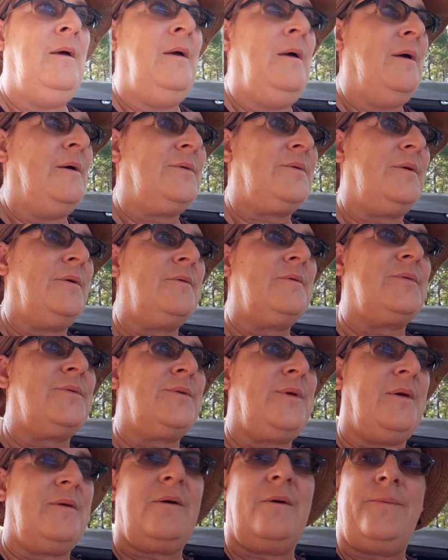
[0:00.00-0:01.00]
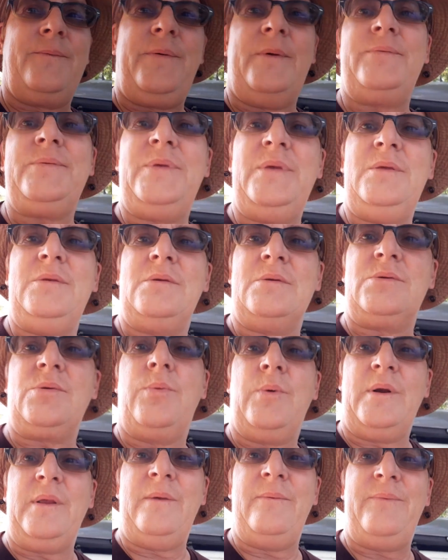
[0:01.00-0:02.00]
as I understand, are 15 to
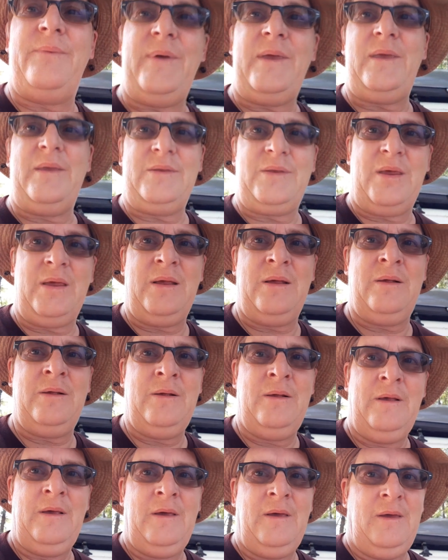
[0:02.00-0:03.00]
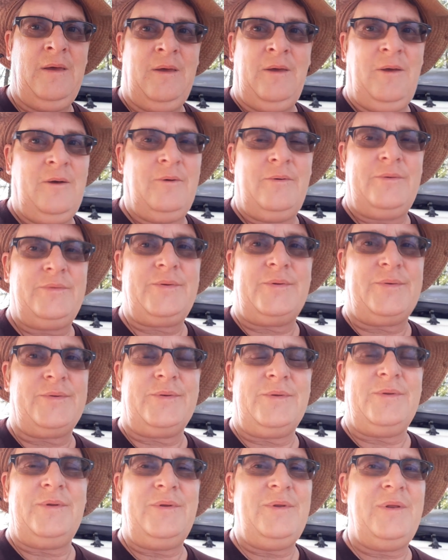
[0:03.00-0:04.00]
20 feet which is
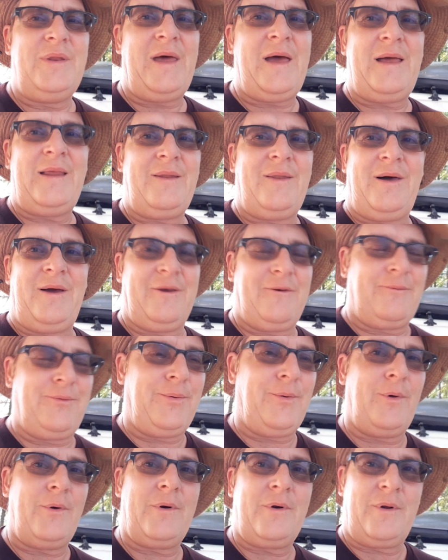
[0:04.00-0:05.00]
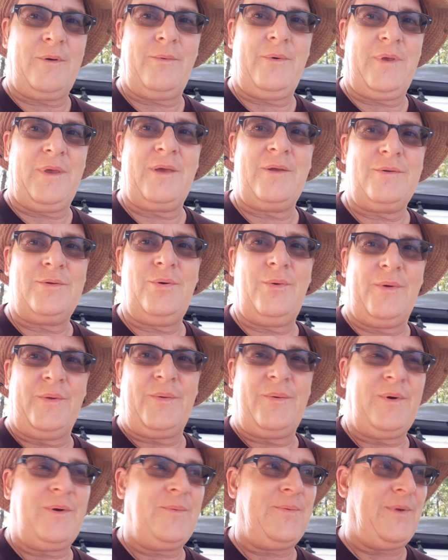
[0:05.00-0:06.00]
not like Florida. We get two or
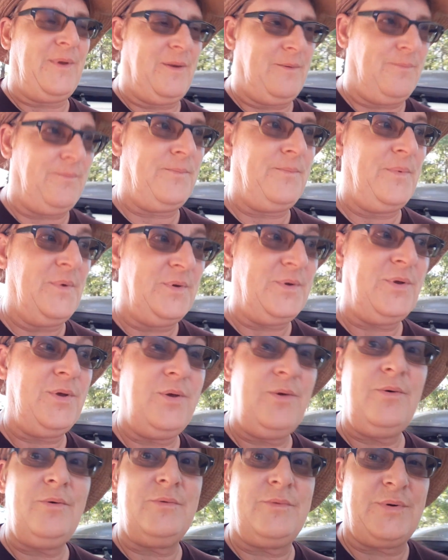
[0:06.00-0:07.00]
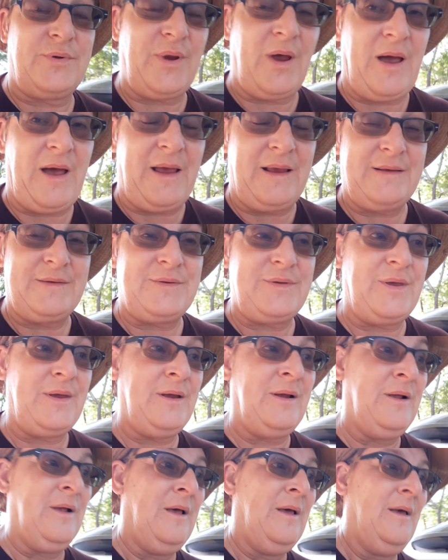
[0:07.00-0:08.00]
three feet. Huge tides.
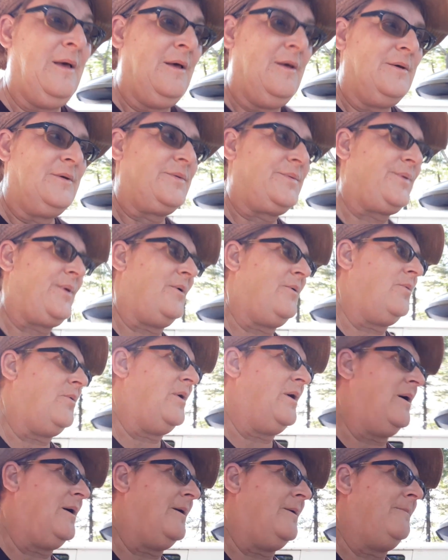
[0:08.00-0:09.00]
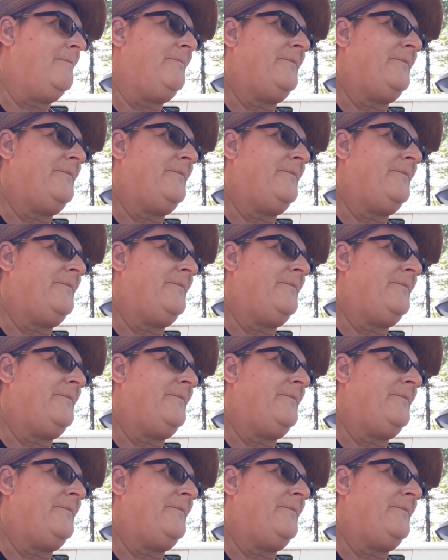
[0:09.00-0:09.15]
So uh,